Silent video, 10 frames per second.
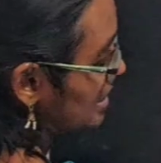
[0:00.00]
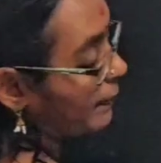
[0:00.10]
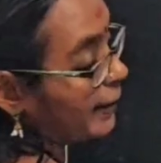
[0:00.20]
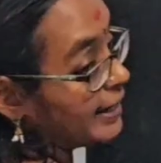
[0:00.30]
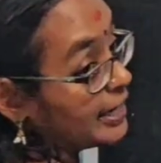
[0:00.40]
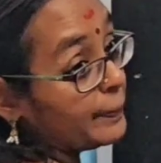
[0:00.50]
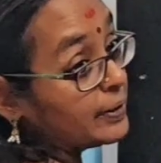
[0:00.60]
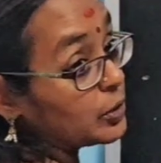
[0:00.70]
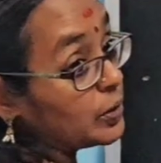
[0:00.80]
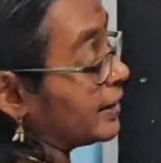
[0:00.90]
is applied in a
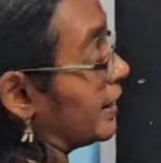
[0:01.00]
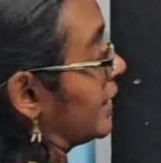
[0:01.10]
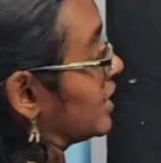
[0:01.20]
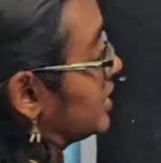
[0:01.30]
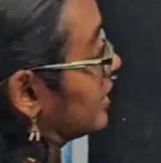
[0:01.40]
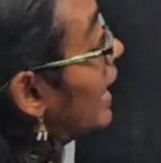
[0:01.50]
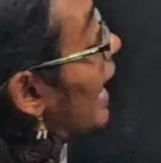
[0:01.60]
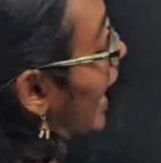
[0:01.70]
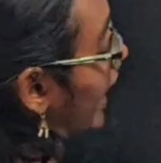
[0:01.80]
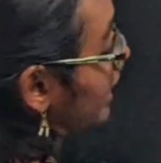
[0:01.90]
particular direction
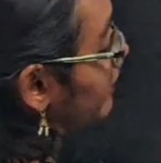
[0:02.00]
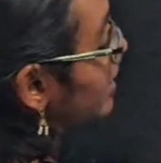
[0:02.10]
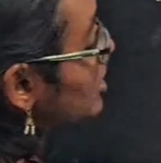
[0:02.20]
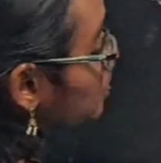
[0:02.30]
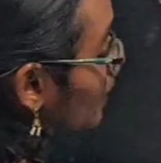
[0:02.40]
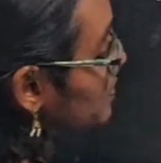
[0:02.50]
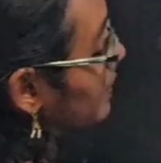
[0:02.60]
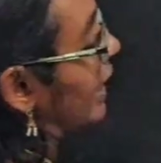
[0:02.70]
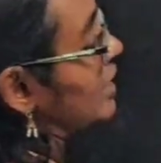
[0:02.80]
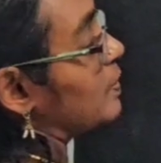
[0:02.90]
and if the
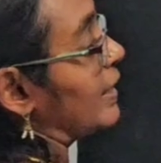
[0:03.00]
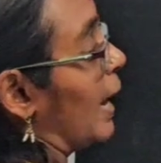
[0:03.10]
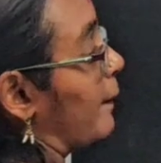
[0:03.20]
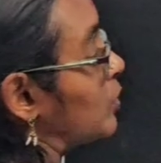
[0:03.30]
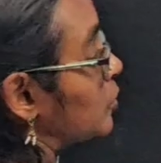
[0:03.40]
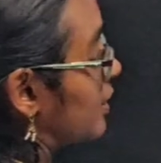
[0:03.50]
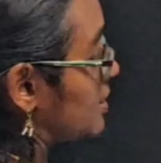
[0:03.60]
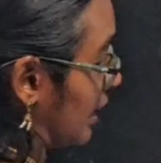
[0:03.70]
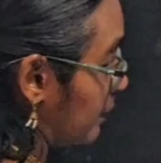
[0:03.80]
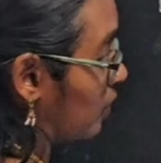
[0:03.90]
displacement has been happened to the
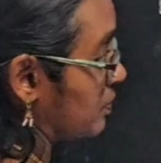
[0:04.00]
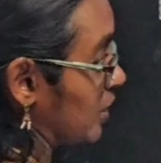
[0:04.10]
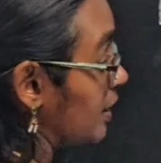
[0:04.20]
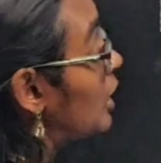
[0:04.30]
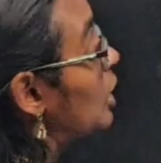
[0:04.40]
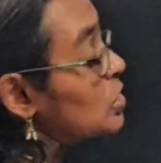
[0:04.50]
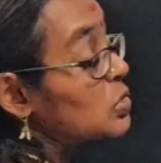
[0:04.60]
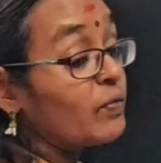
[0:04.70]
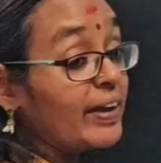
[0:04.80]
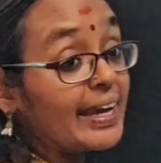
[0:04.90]
same object,
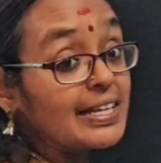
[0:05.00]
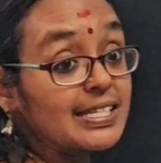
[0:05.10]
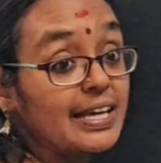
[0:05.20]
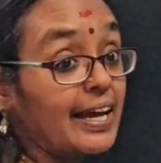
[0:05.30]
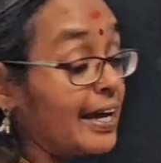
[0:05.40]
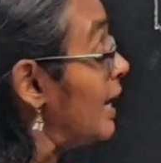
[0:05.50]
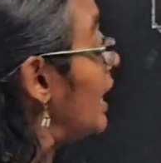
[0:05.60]
so we can say